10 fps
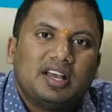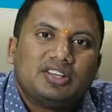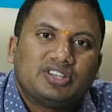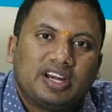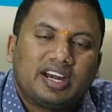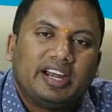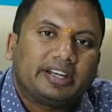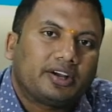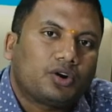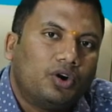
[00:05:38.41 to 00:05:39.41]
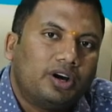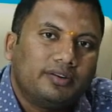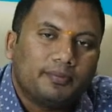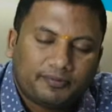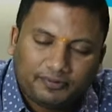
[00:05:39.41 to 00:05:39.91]
generate a code
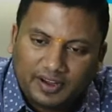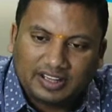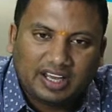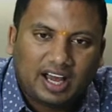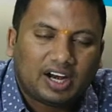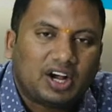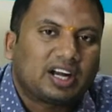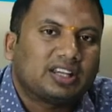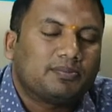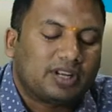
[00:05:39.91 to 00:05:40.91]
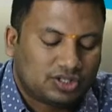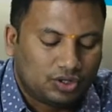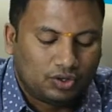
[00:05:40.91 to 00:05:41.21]
for the algorithm that you